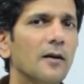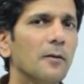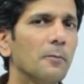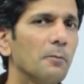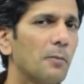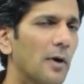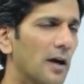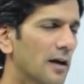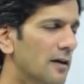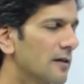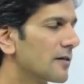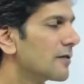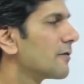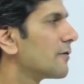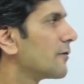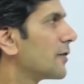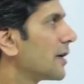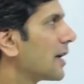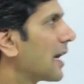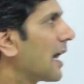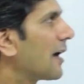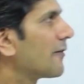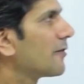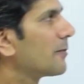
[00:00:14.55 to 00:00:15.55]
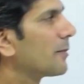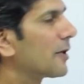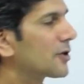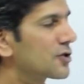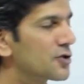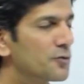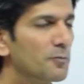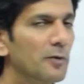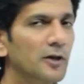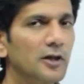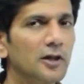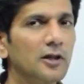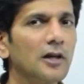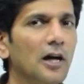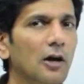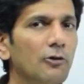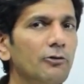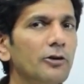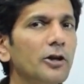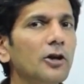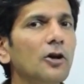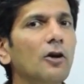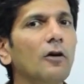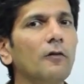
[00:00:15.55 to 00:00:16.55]
but we'll have a much better
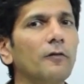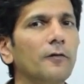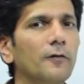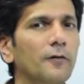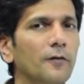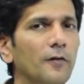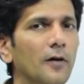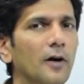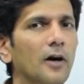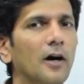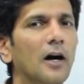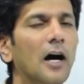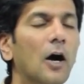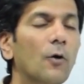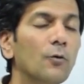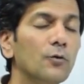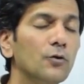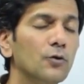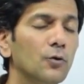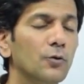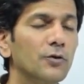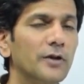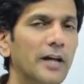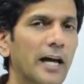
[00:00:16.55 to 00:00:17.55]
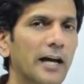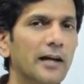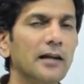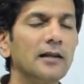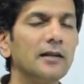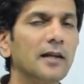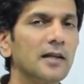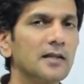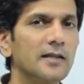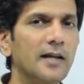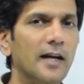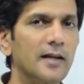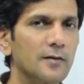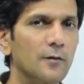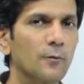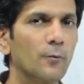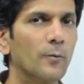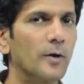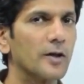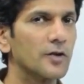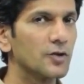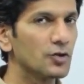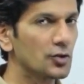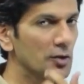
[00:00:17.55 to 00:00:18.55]
grounding of how to tackle these kinds of
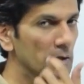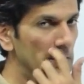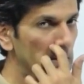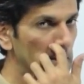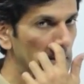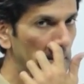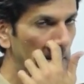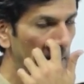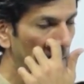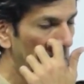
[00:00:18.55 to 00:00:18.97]
questions